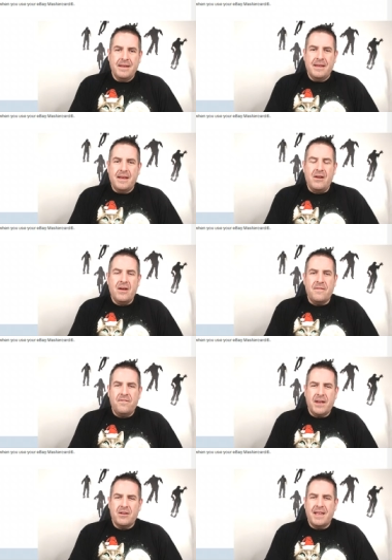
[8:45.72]
All right,
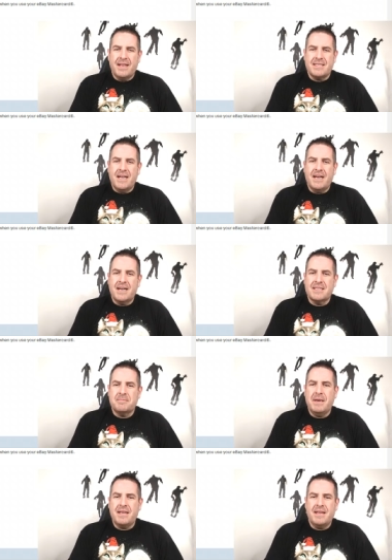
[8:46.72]
Fingerlings Hugs
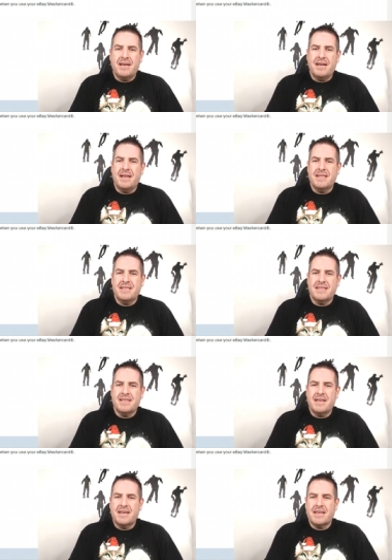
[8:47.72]
Bella. This is a
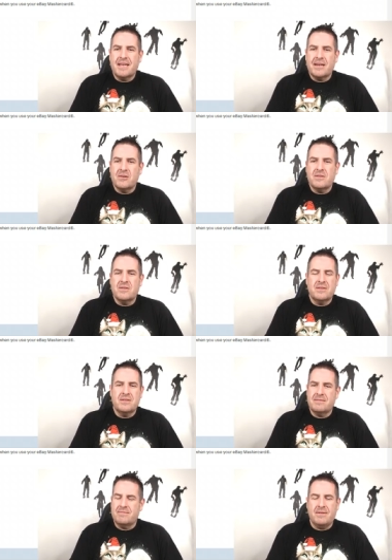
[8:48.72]
uh,
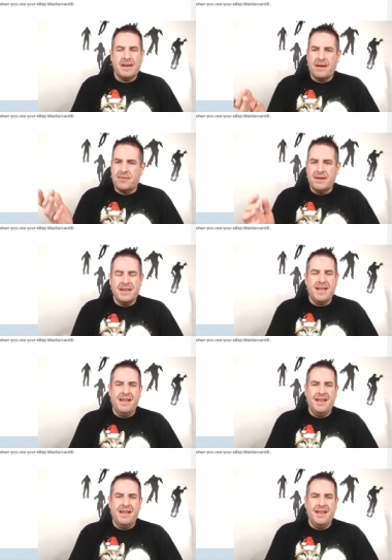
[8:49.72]
giggles whatever. It,